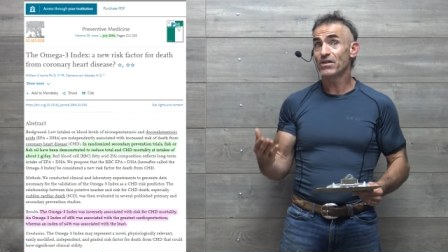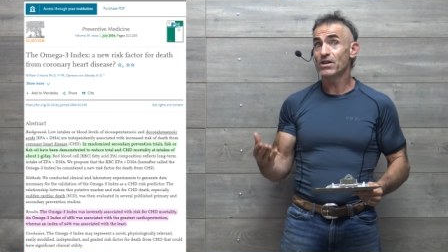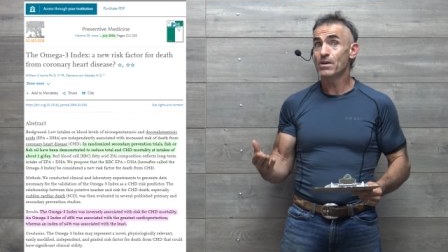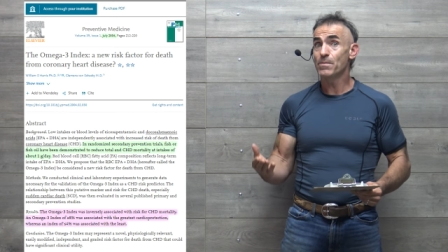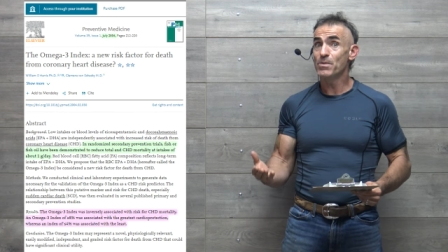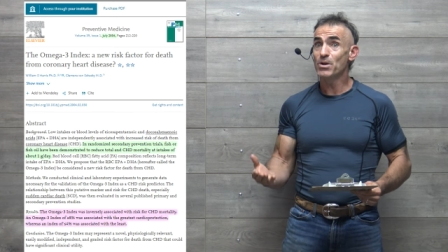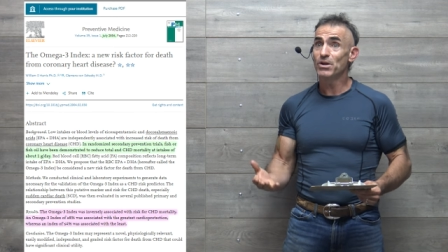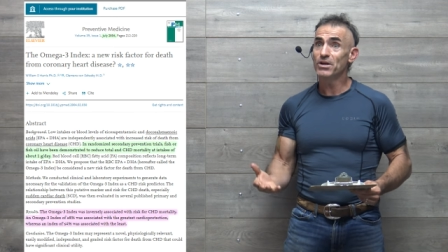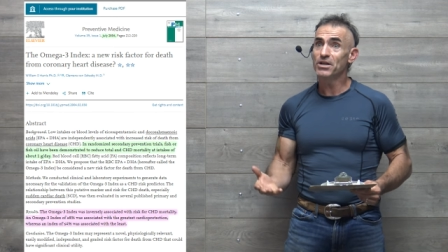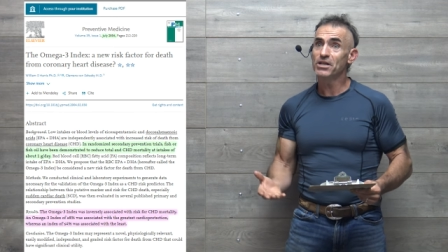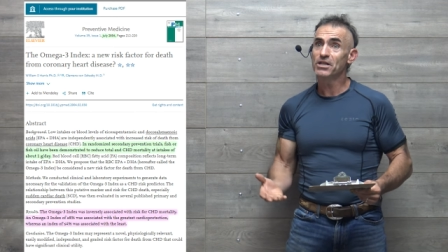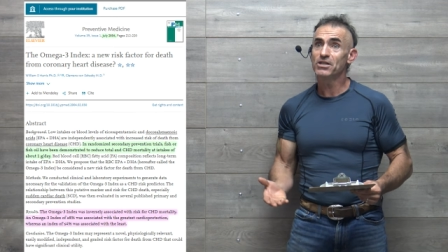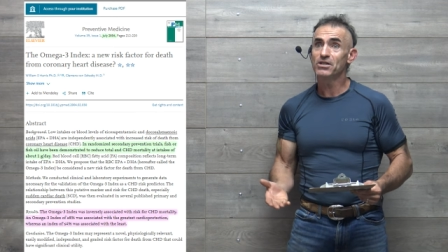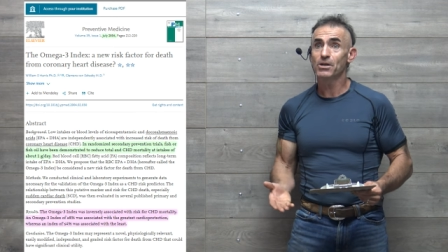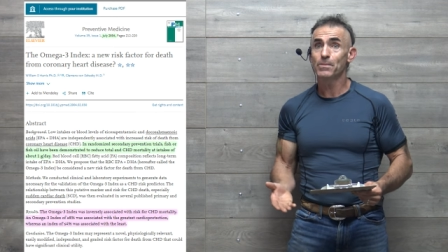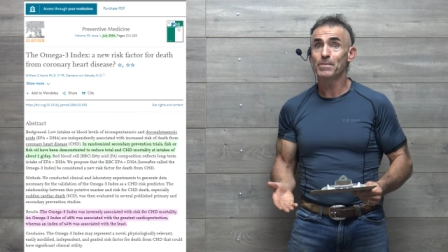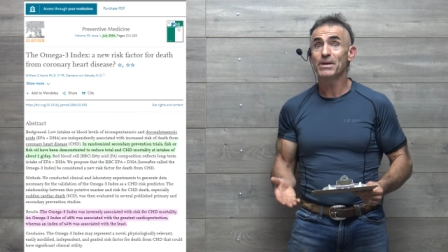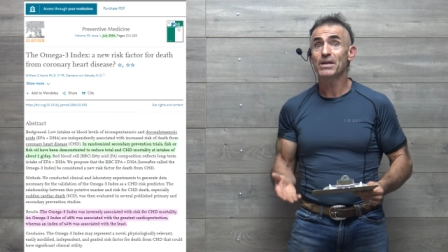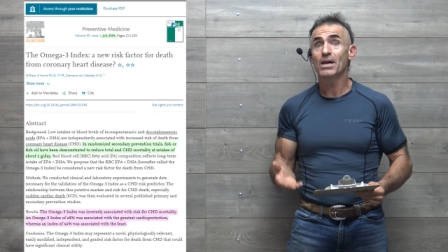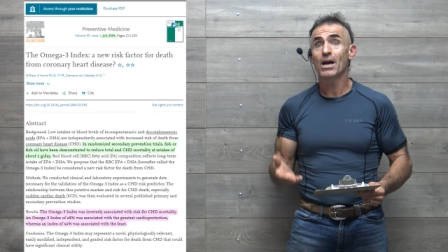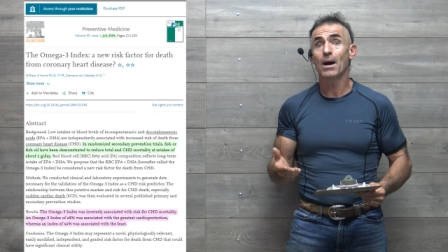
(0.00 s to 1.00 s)
community till
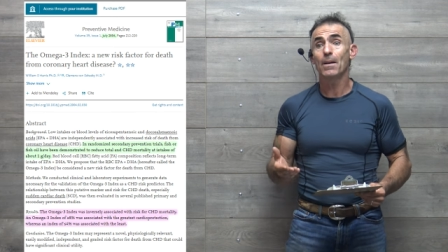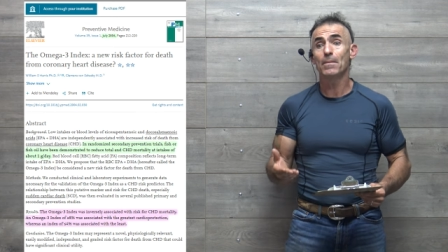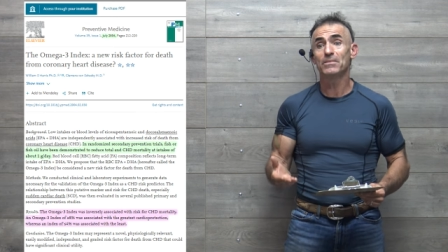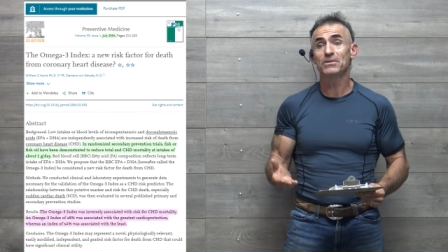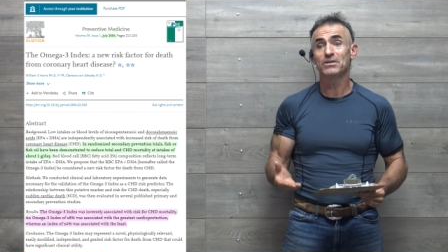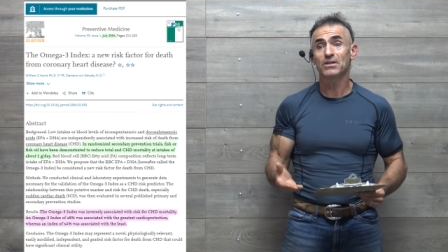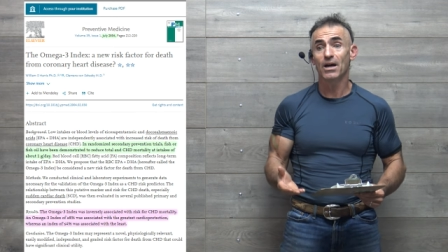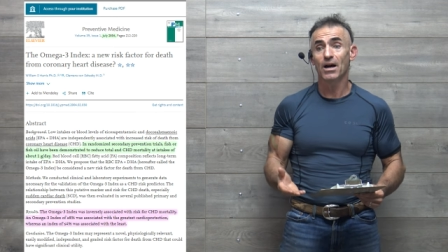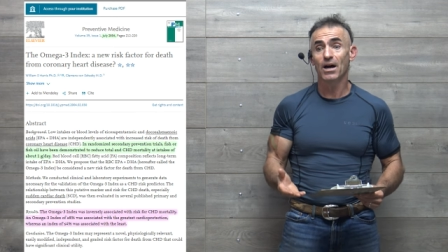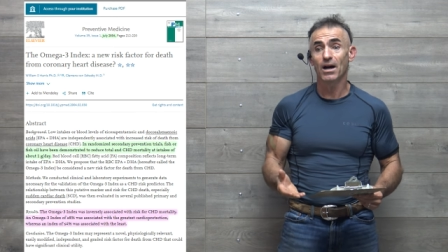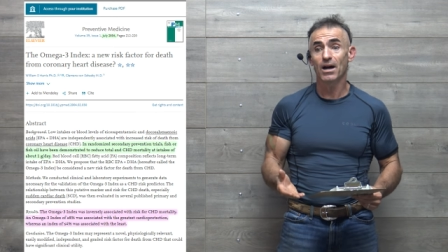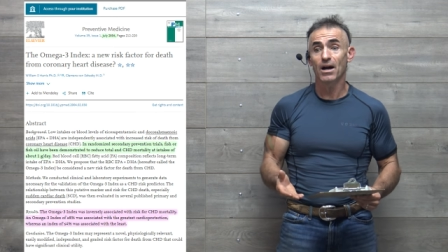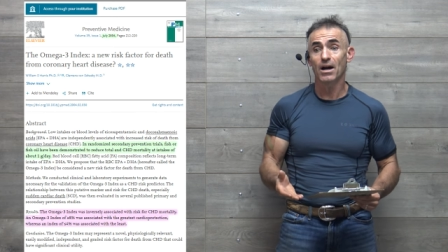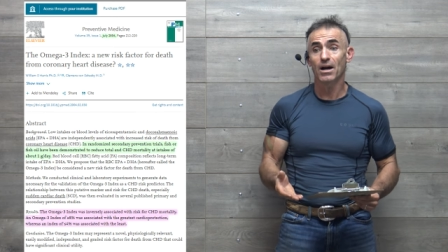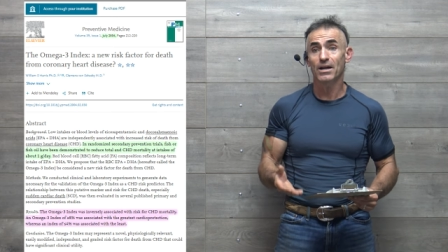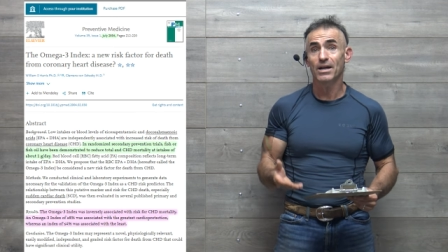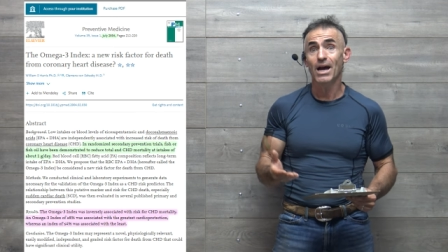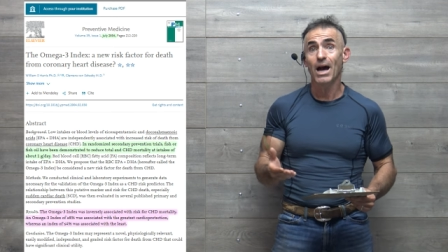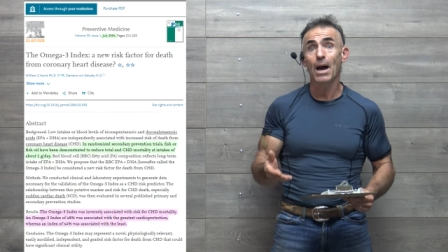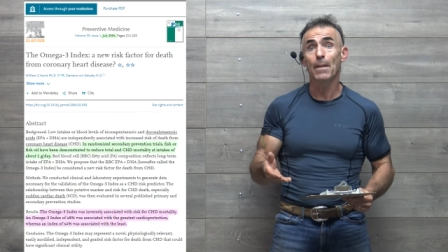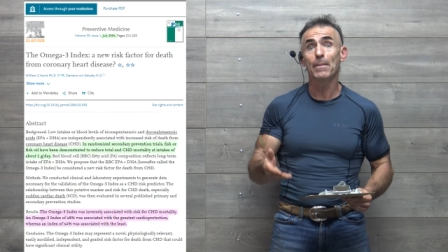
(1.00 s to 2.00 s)
it becomes a
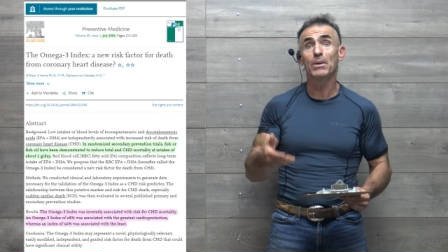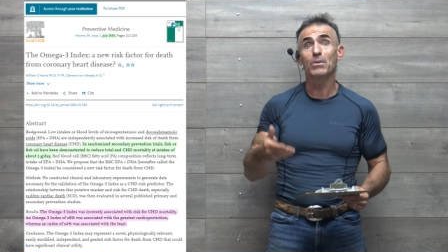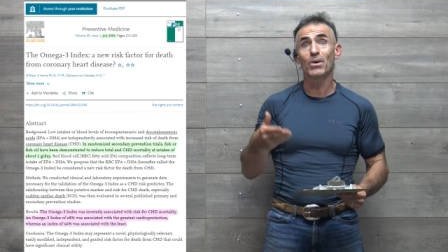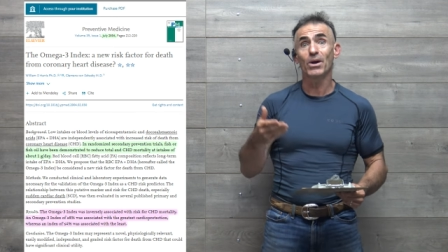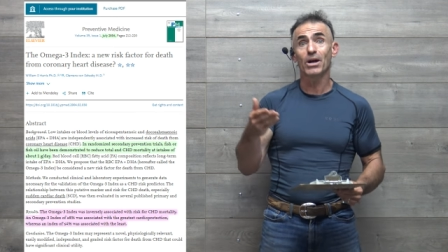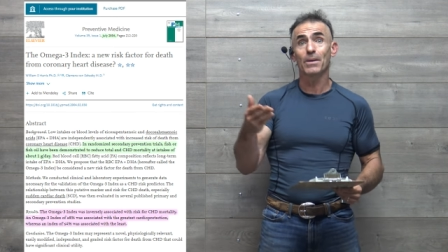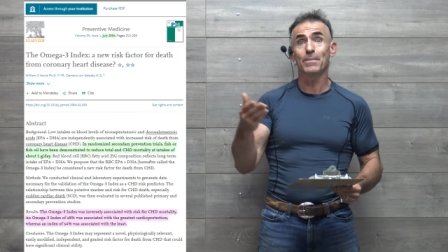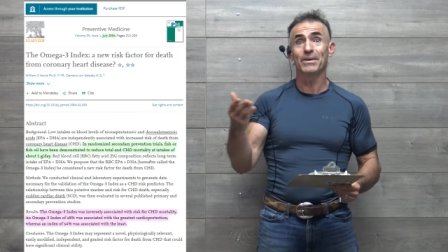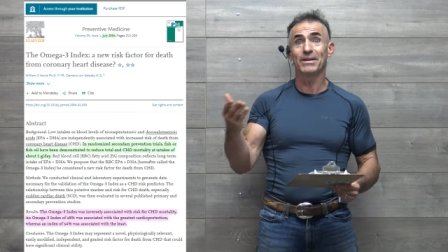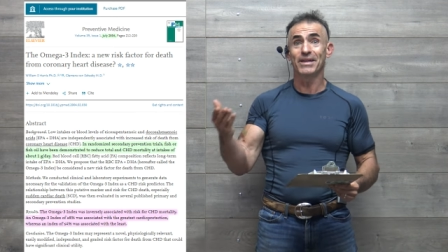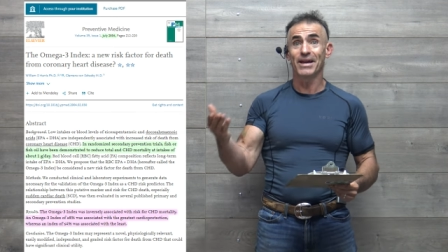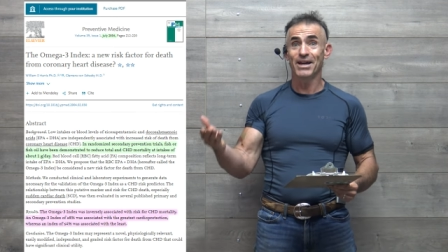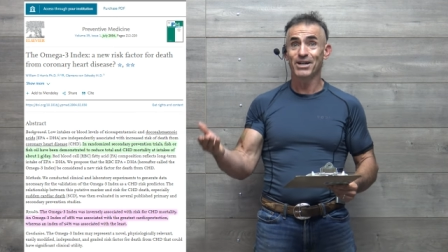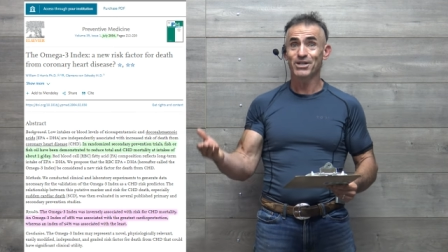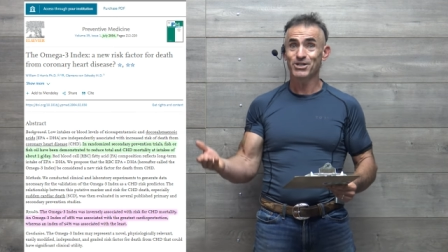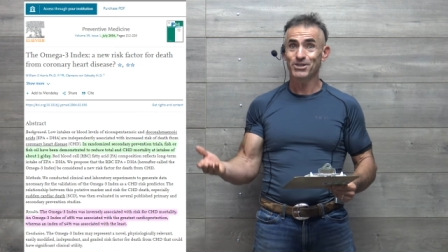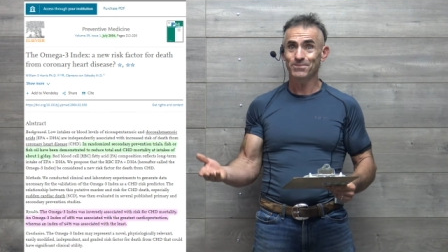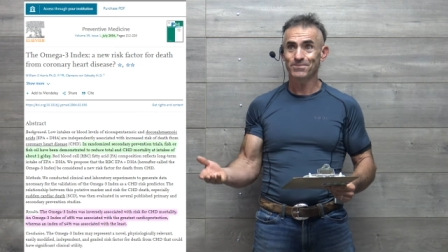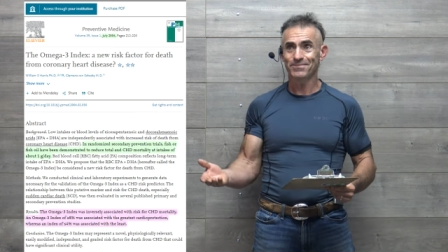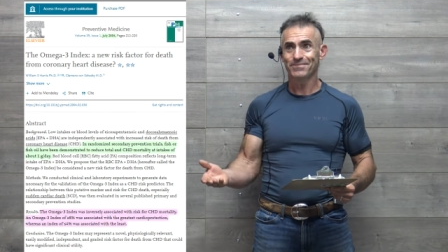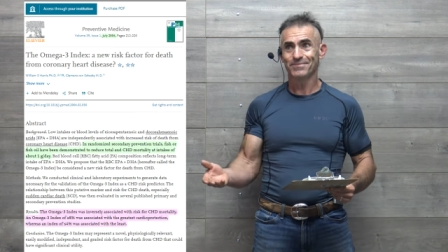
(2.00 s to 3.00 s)
common
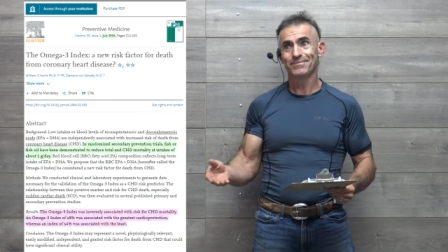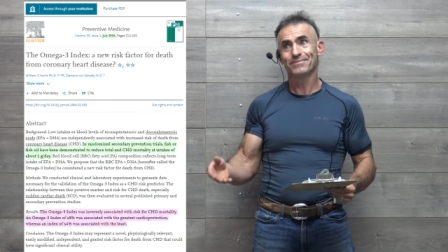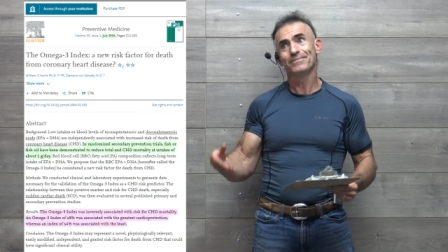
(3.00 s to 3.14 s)
recommendation.